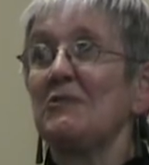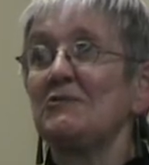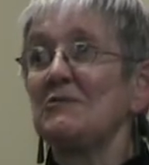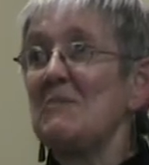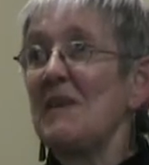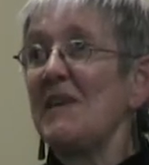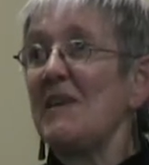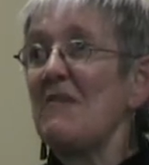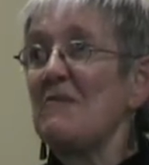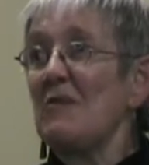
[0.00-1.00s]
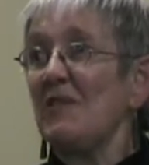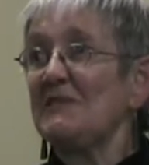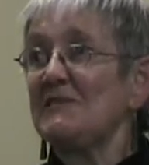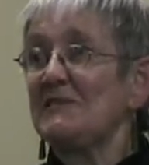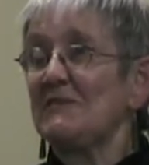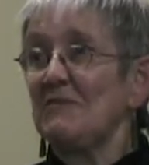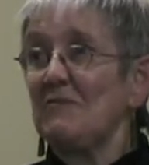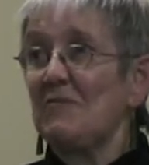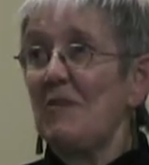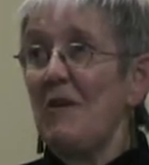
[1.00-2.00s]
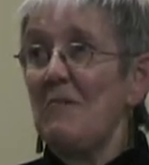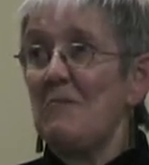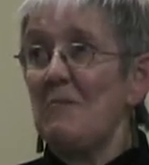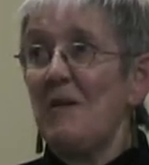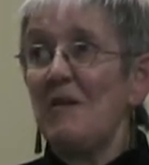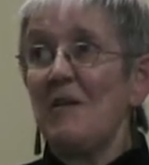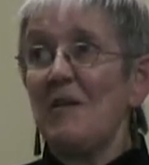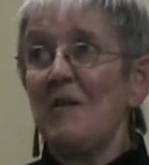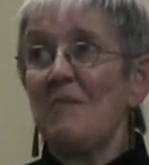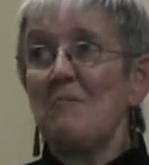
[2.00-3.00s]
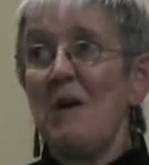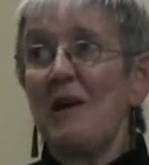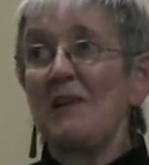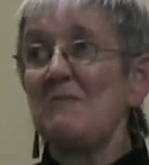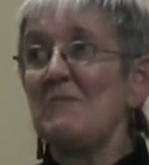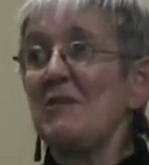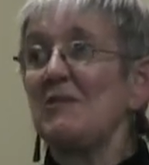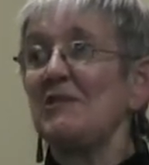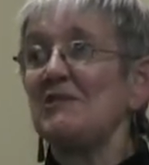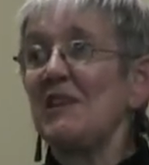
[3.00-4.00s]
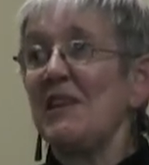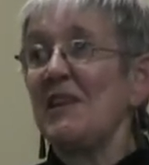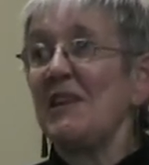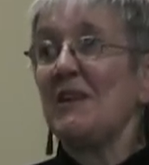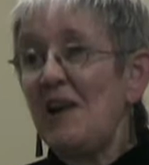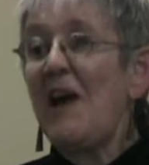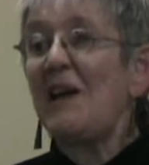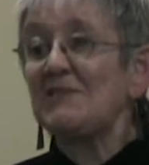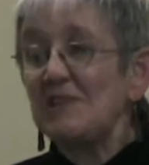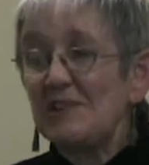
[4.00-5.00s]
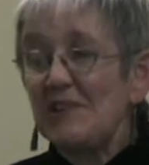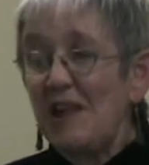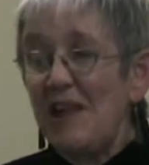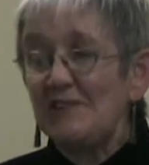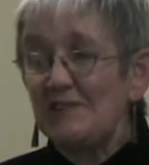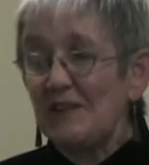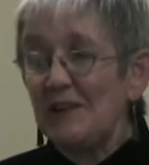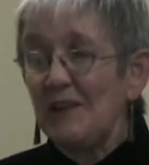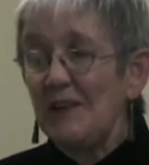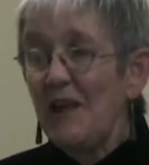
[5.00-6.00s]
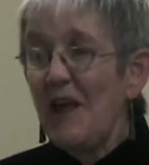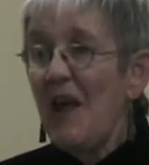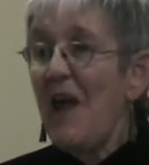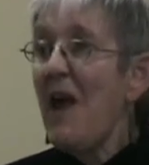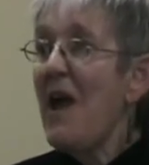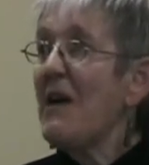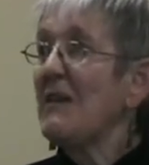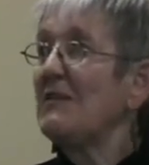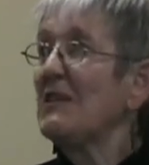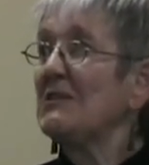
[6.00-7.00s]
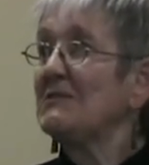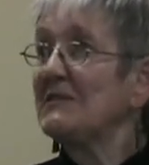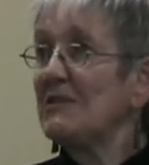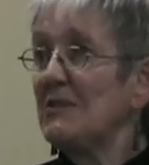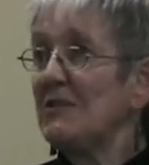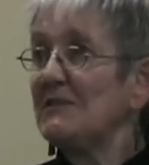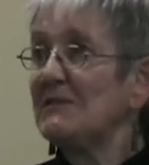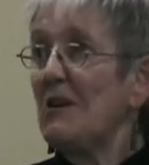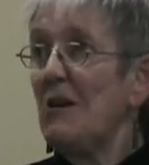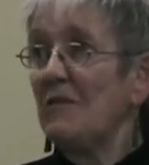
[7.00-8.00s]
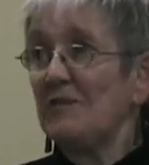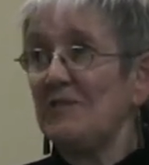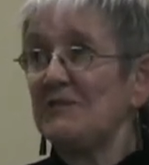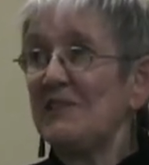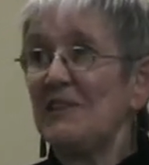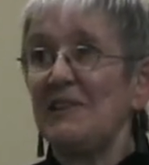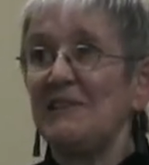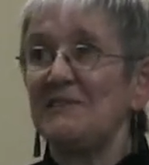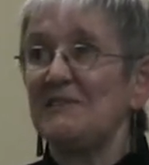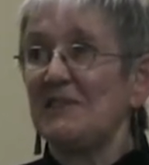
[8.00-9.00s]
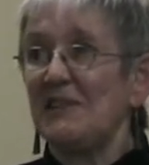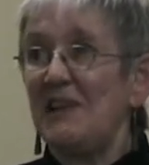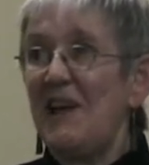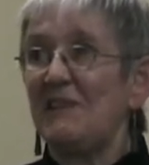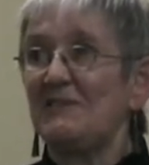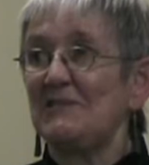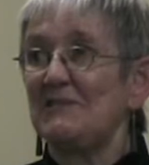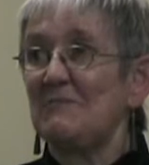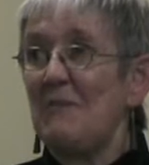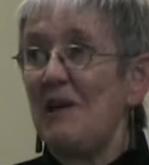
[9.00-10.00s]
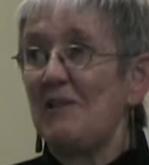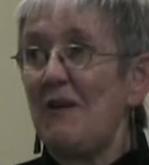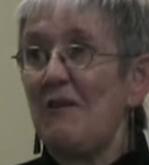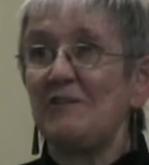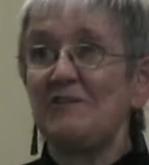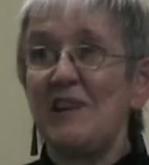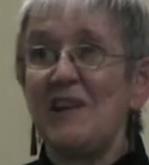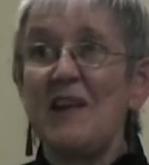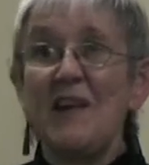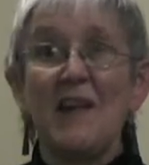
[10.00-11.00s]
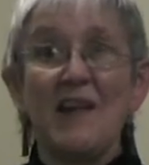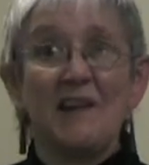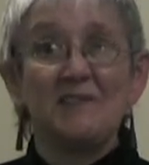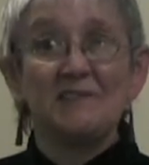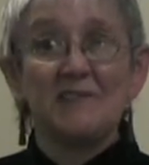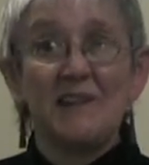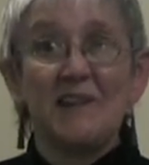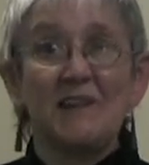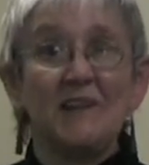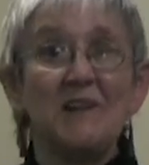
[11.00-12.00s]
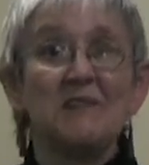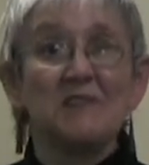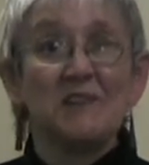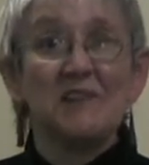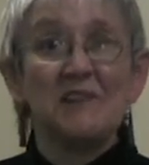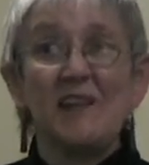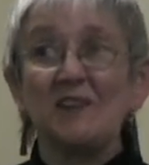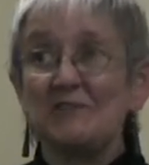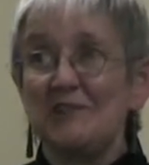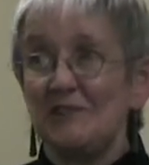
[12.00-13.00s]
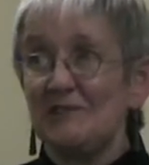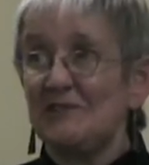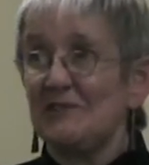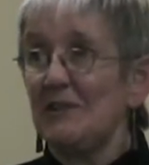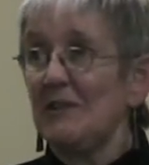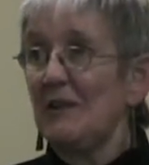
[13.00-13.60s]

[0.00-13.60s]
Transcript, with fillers: to be a voice from my community, articulating the concerns of New Zealand's largest minority and seeing the connections